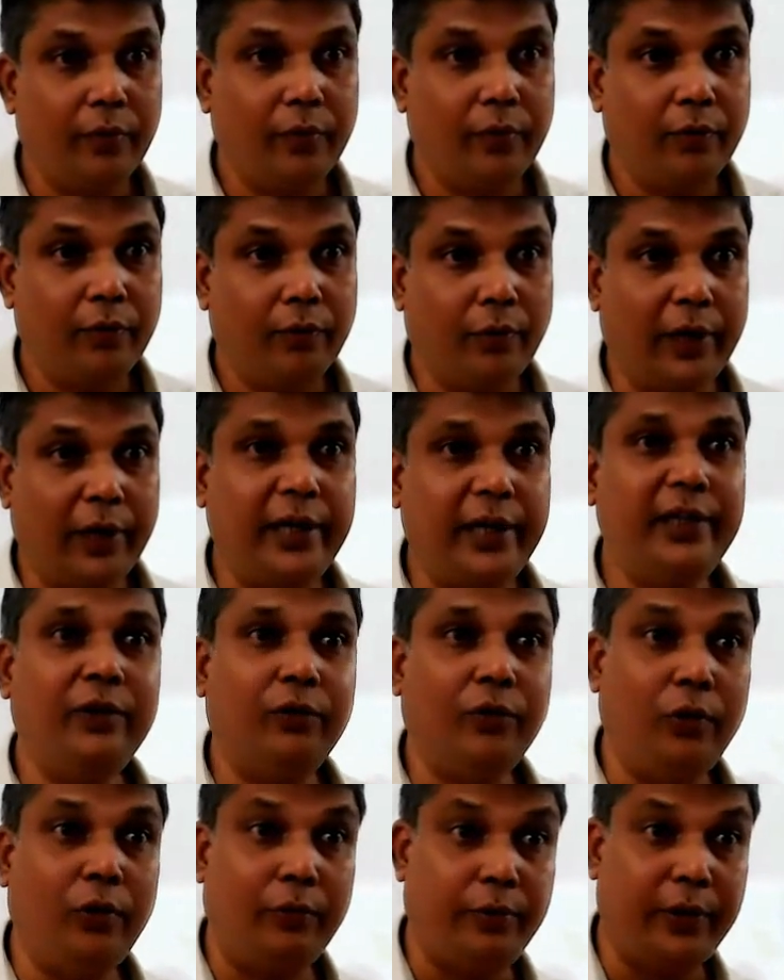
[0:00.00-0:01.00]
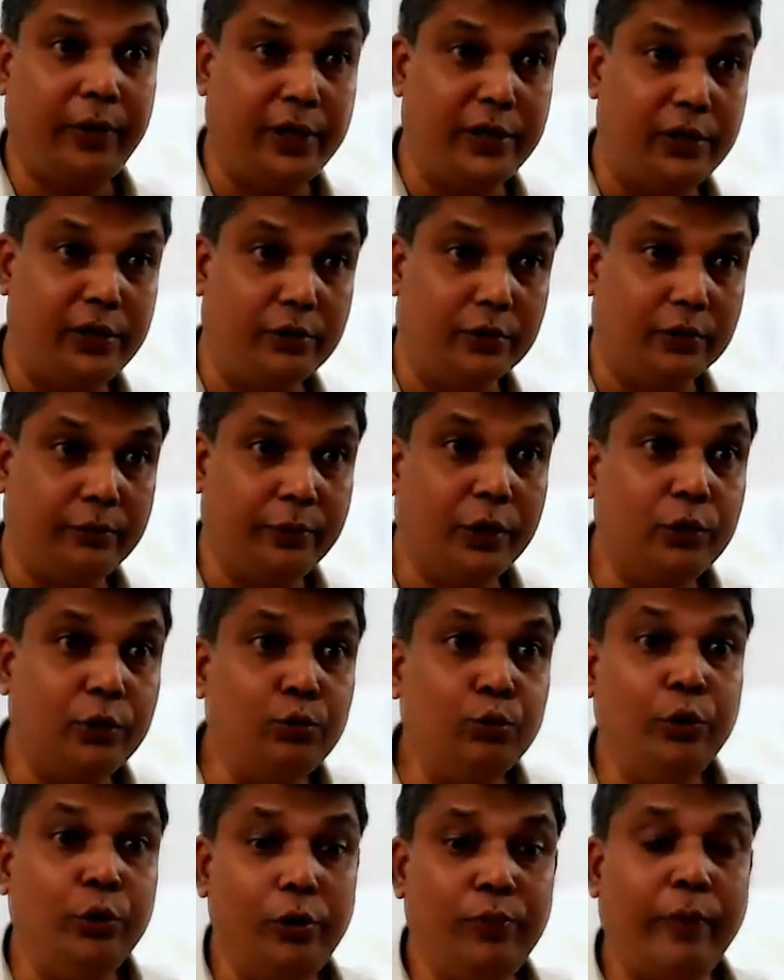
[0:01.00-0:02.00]
What is the role of NGOs? Because we
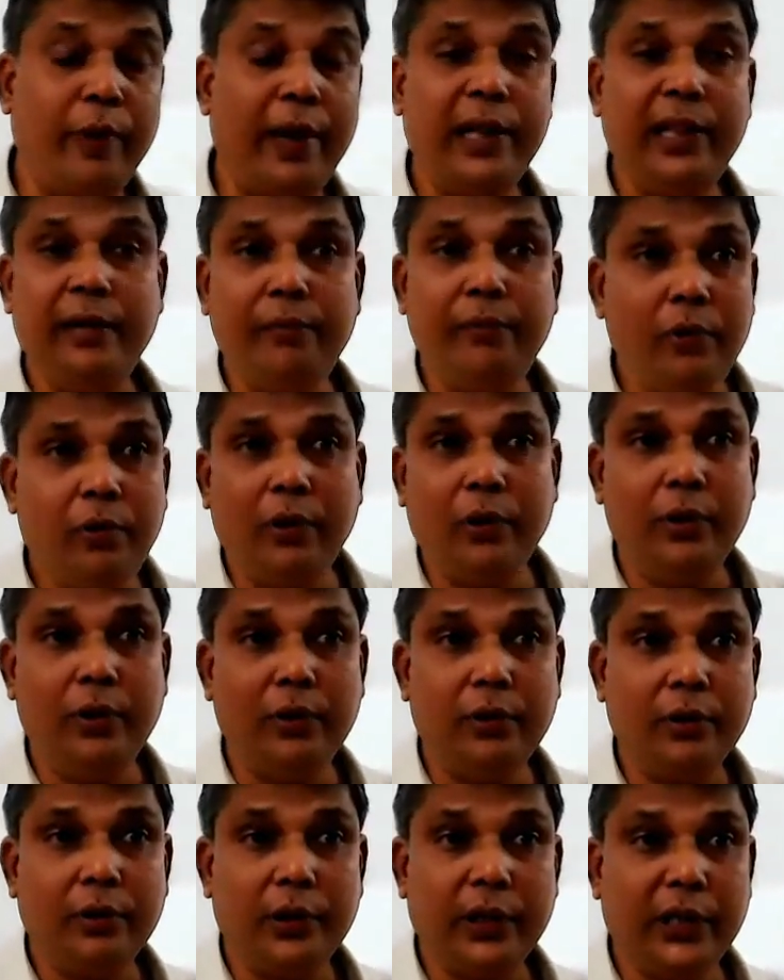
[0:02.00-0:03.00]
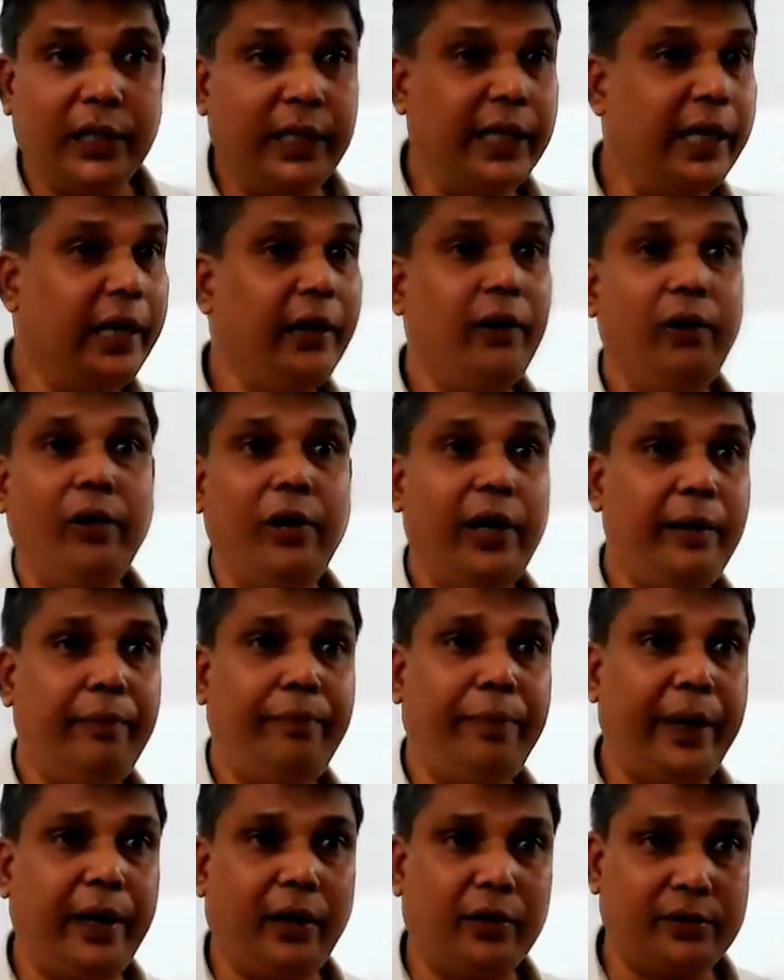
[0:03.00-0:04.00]
will provide them loan, they will repay
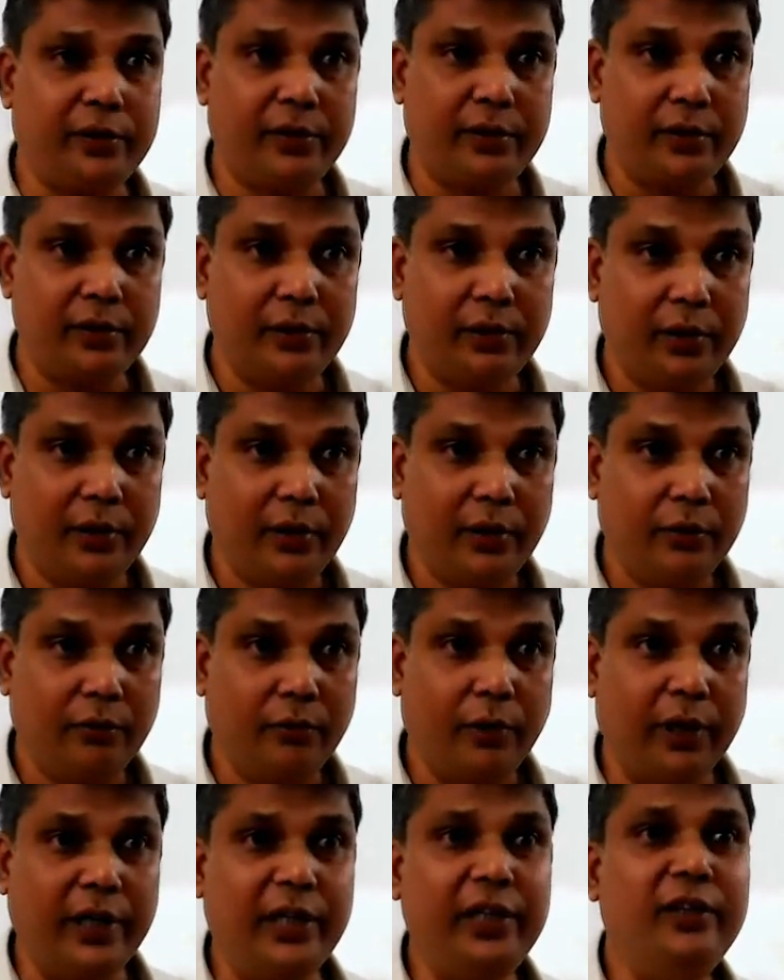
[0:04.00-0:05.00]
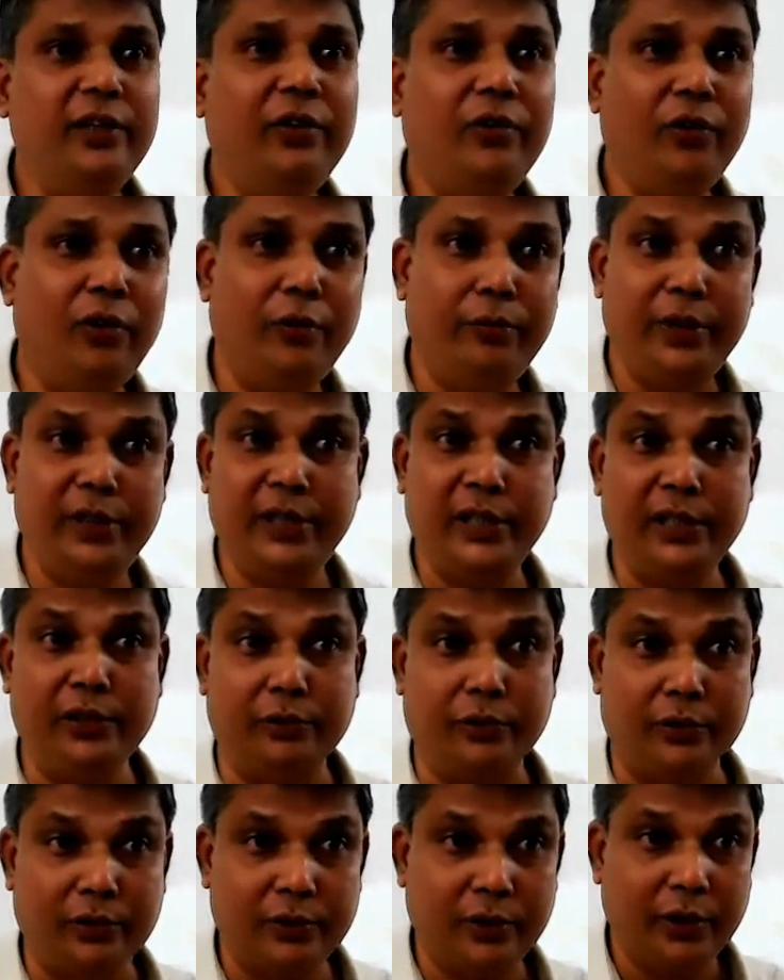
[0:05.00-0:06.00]
us. What is the role of these
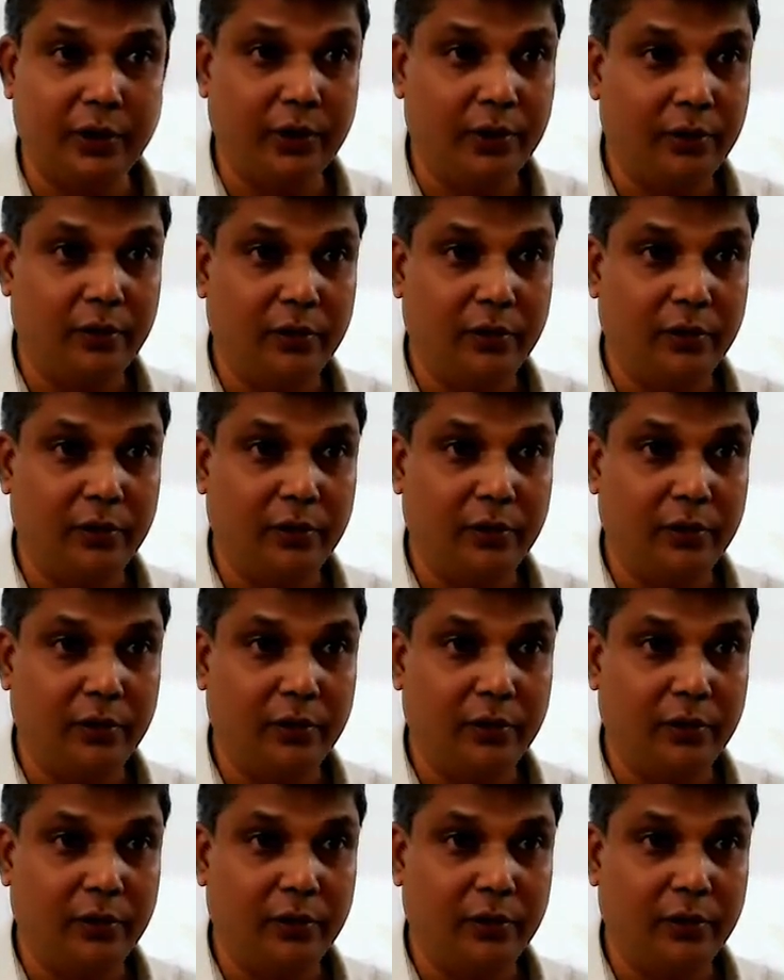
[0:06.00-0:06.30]
NGOs?